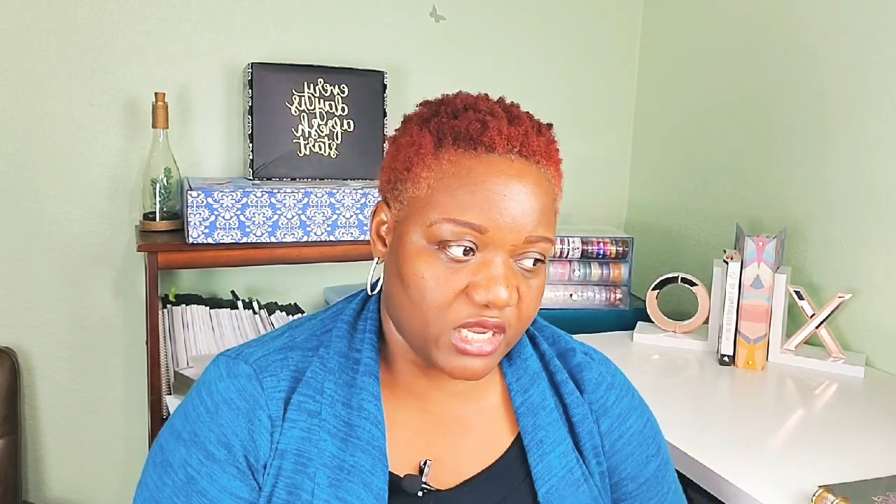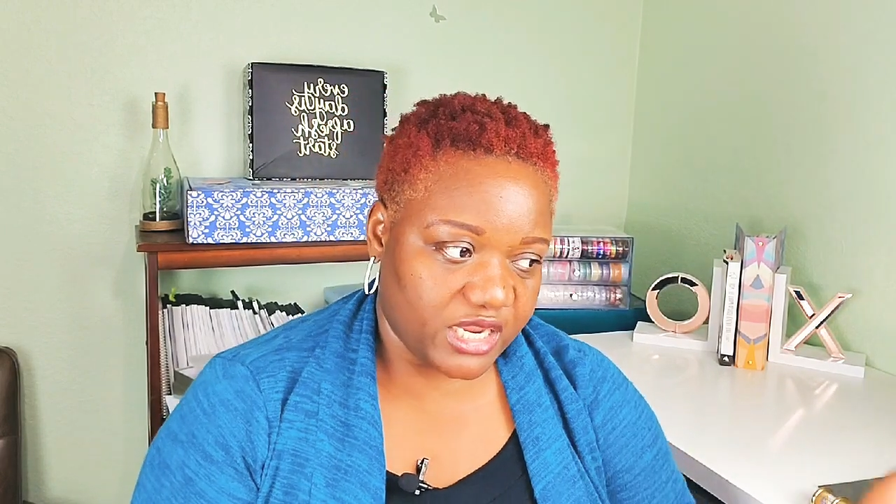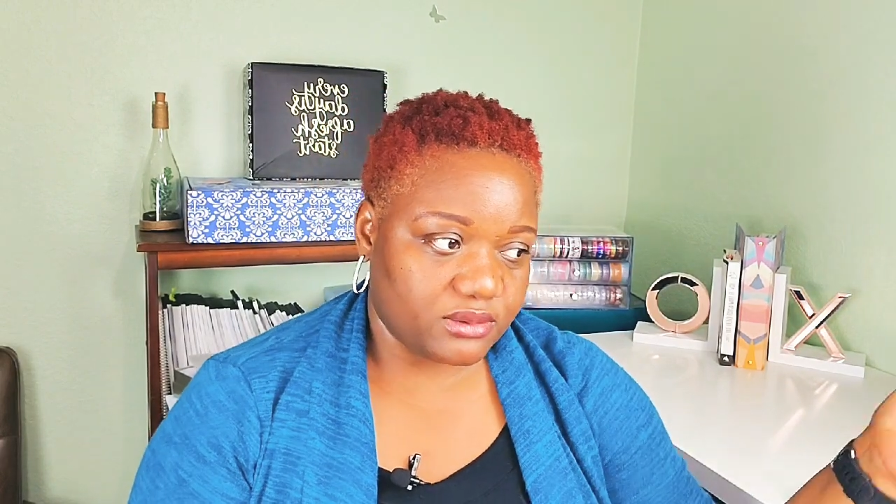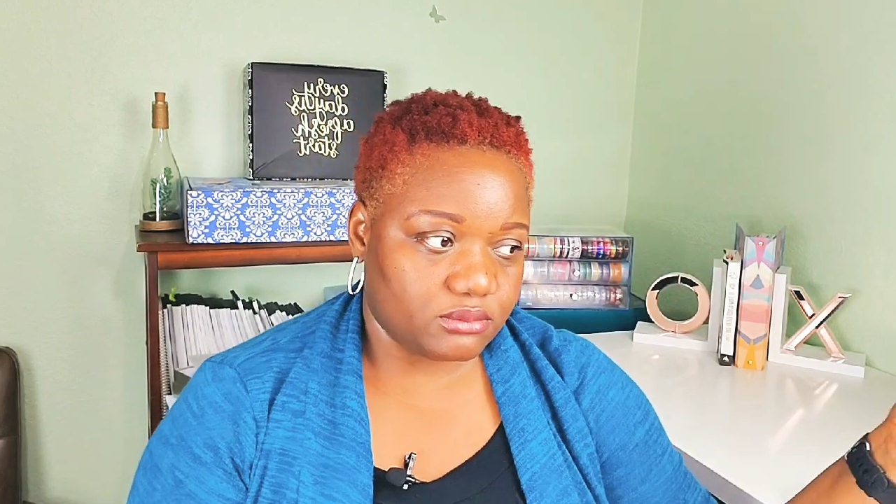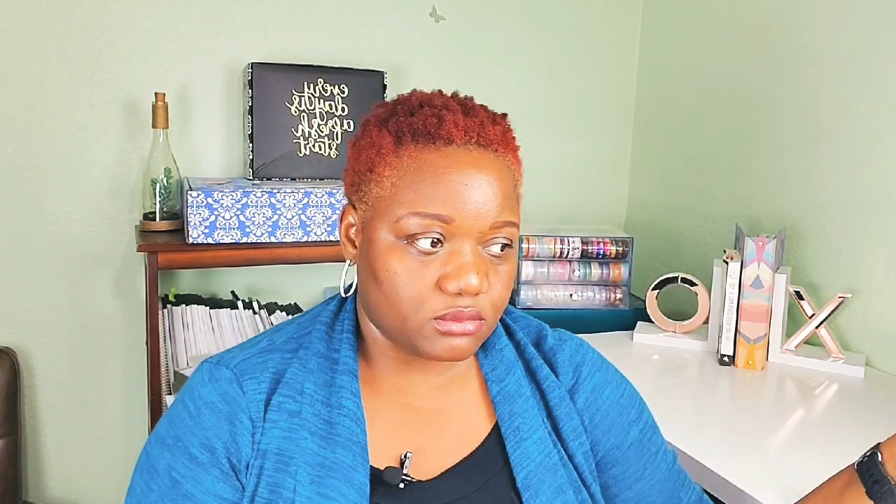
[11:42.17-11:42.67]

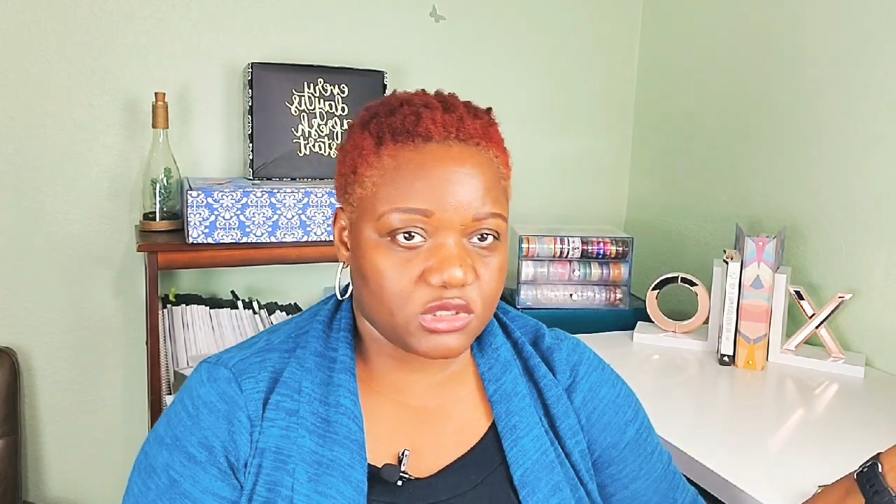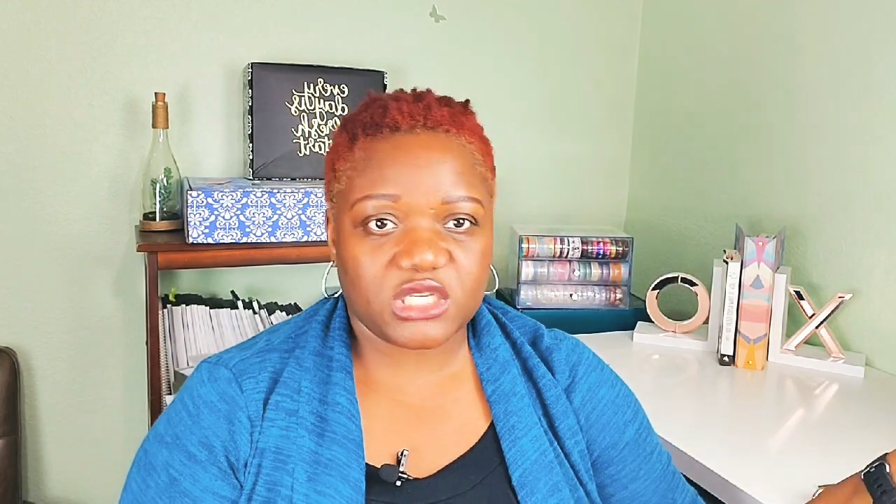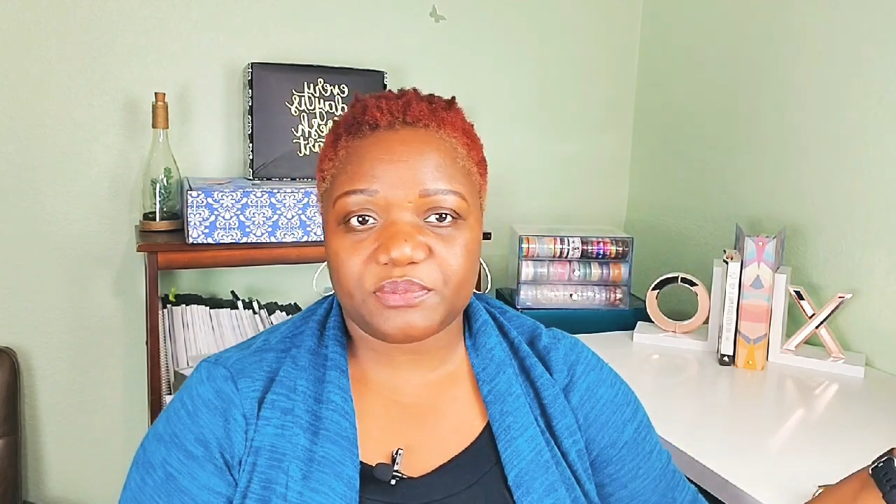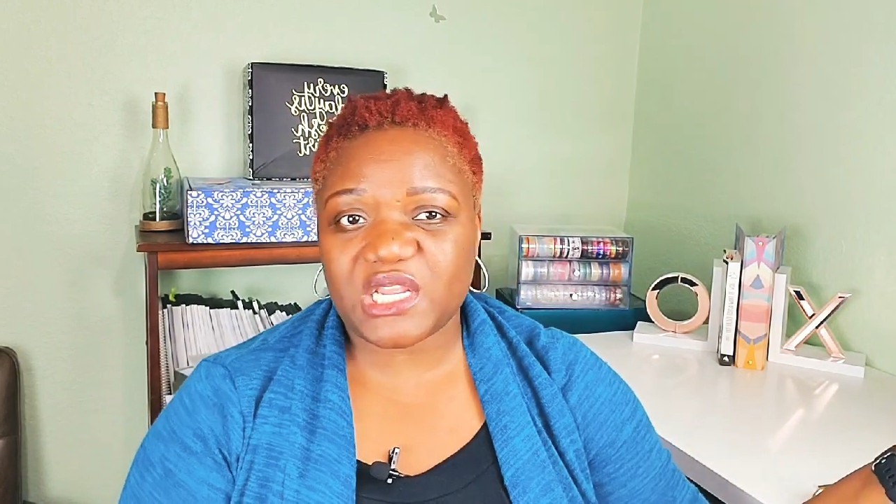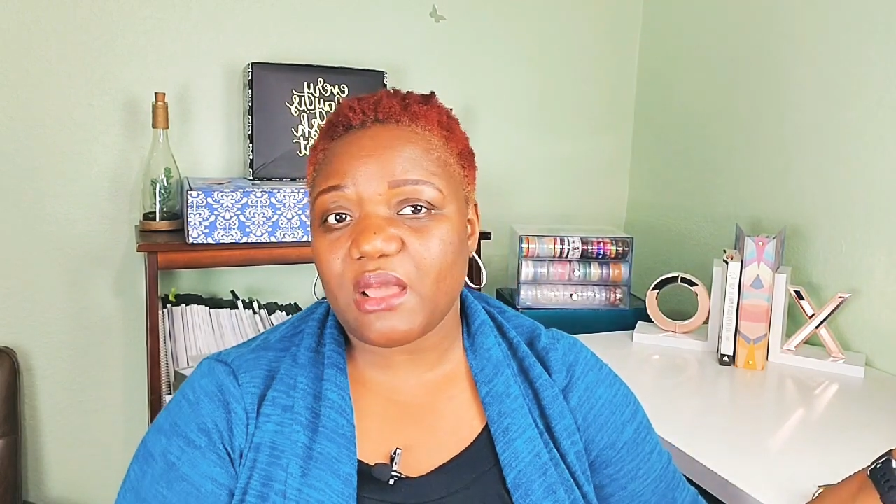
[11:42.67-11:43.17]
in
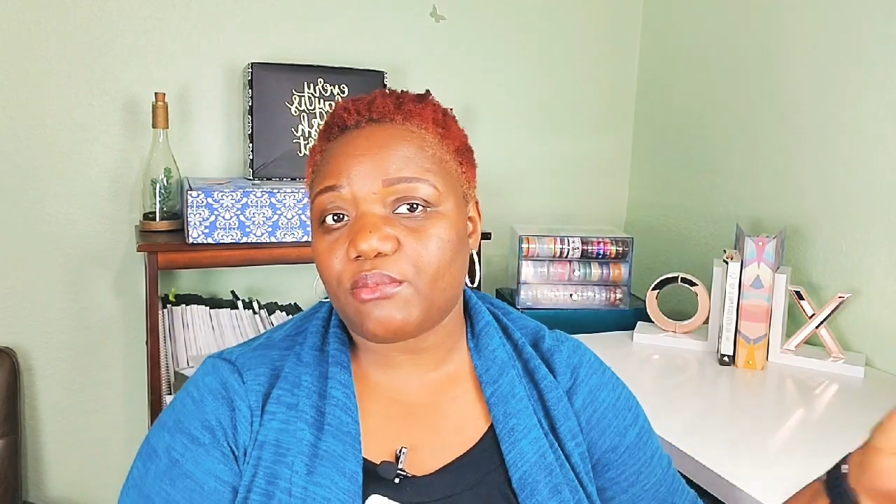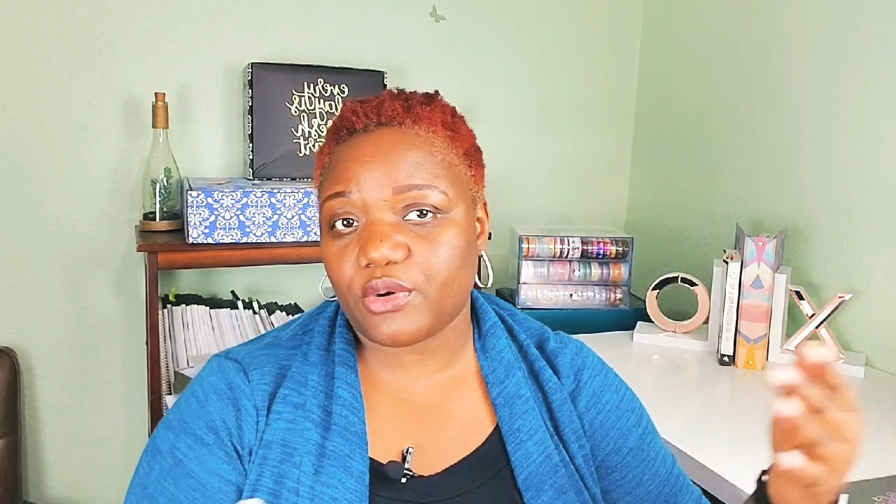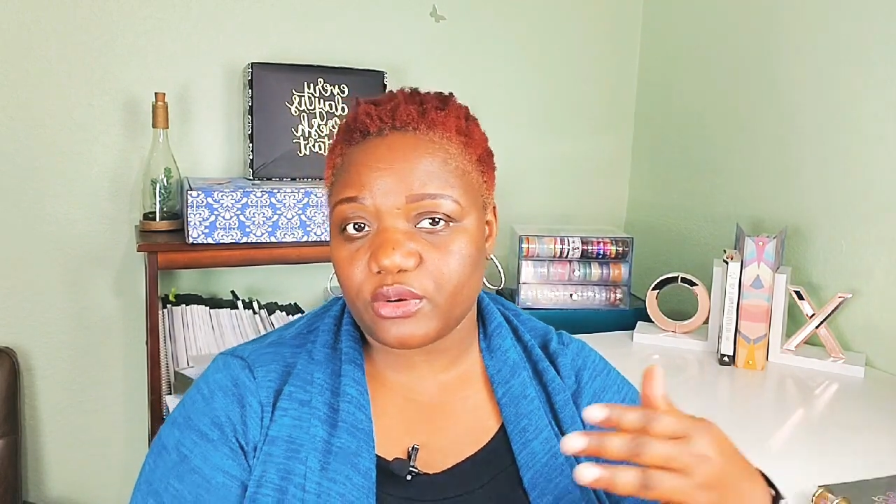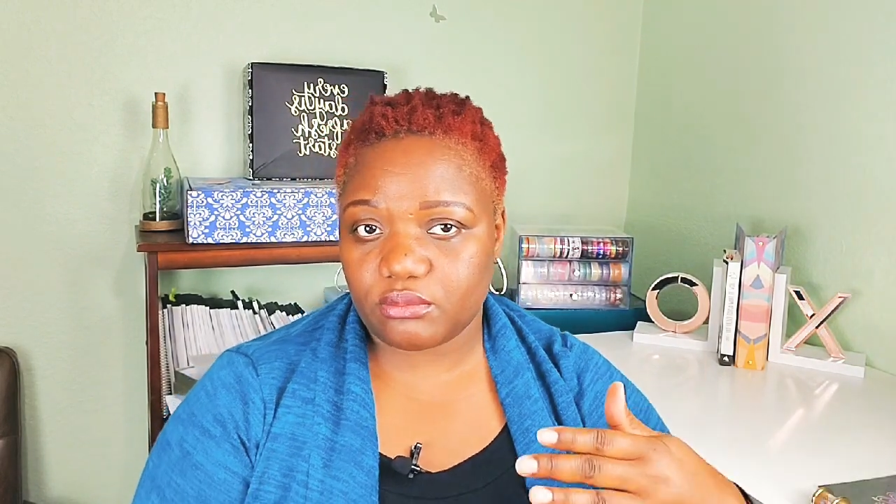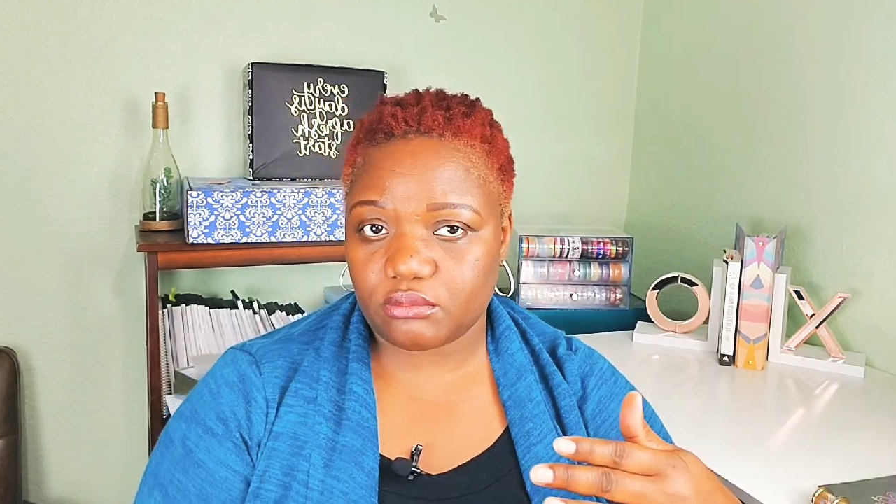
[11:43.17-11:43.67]

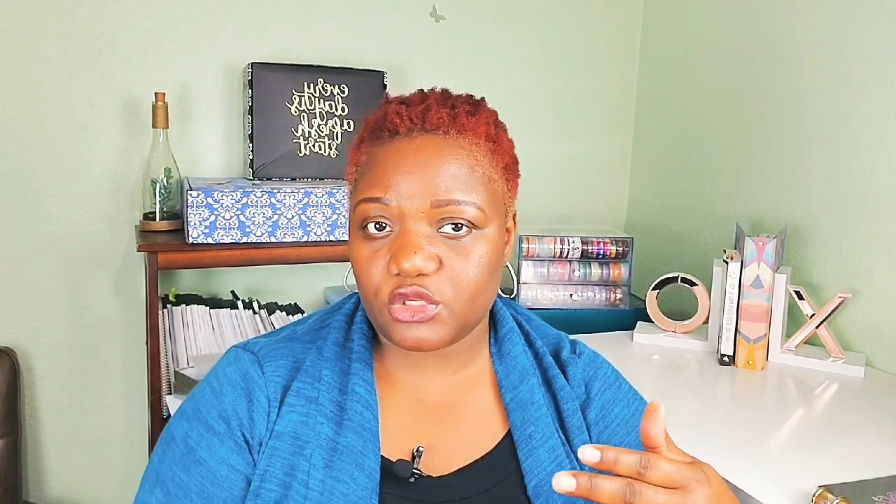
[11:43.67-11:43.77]
September,